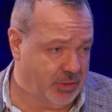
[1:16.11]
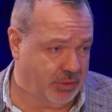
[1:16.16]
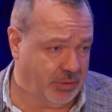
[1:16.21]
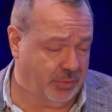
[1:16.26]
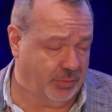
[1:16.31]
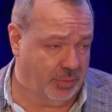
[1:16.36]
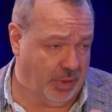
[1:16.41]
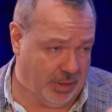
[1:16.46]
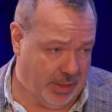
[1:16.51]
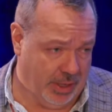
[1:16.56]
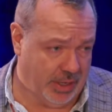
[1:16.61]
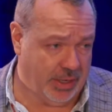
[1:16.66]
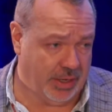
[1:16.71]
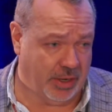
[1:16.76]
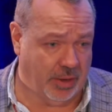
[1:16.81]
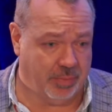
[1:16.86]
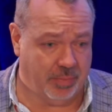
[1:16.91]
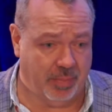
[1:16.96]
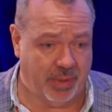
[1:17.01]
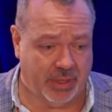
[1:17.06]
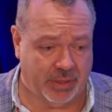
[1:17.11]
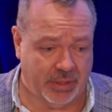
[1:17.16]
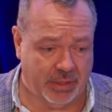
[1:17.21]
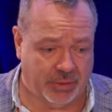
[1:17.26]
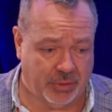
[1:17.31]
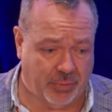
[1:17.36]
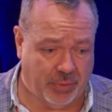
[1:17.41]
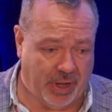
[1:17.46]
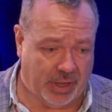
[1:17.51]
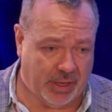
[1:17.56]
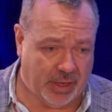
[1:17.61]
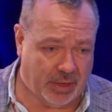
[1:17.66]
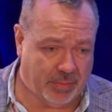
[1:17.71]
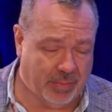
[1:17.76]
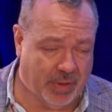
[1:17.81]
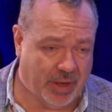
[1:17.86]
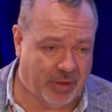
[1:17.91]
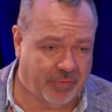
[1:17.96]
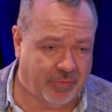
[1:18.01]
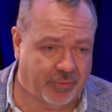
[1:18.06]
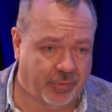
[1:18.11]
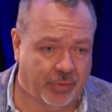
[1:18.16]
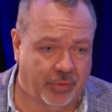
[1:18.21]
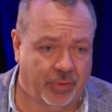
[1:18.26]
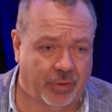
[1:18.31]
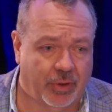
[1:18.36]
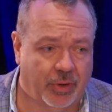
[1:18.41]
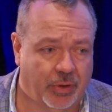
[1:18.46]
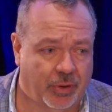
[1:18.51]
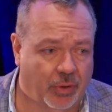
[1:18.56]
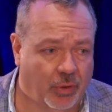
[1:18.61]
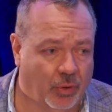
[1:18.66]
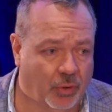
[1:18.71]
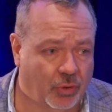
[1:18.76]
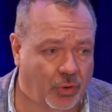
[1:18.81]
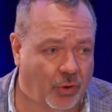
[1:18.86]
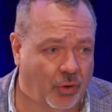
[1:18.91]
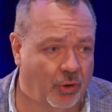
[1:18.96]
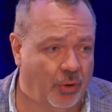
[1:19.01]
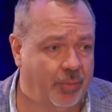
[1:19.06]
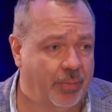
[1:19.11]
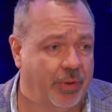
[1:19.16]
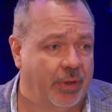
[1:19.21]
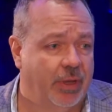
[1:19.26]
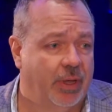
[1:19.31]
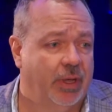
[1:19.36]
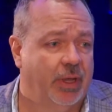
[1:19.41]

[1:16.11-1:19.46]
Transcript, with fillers: so ended up building the Red Lake mine for Goldcorp